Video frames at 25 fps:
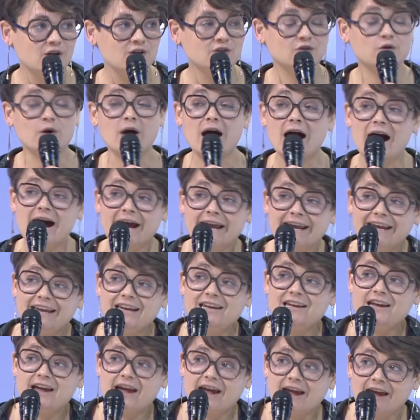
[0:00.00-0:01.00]
The
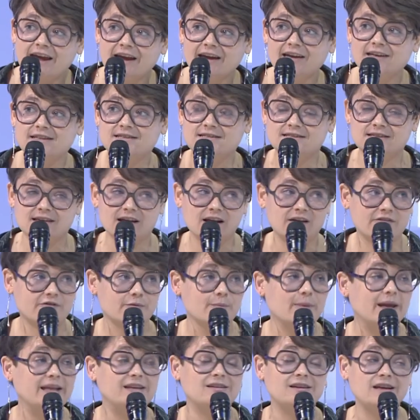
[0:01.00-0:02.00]
IEA itself
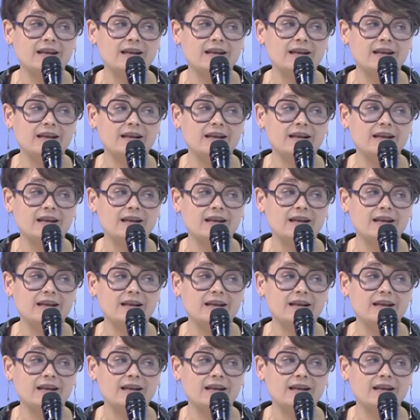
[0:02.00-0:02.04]
made